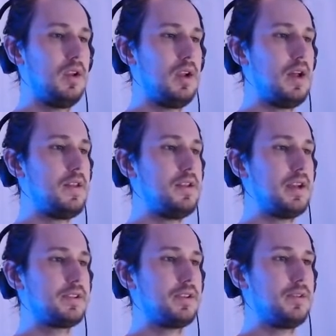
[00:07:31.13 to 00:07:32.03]
And then
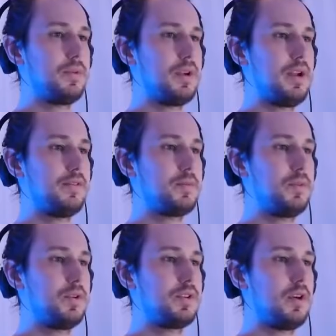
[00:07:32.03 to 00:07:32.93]
next turn, we're going to have some
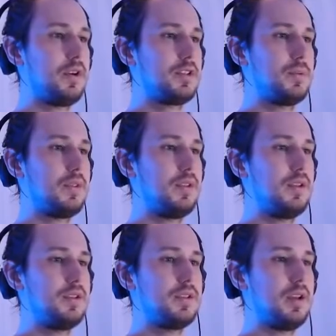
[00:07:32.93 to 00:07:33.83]
good targets with
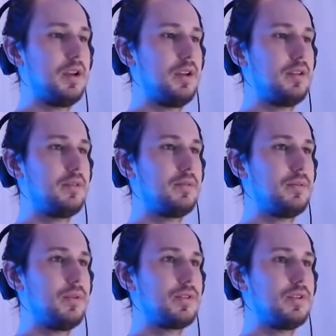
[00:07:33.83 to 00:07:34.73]
these
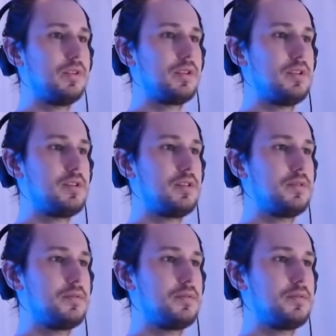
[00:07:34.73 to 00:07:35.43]
Rogue Skulkers.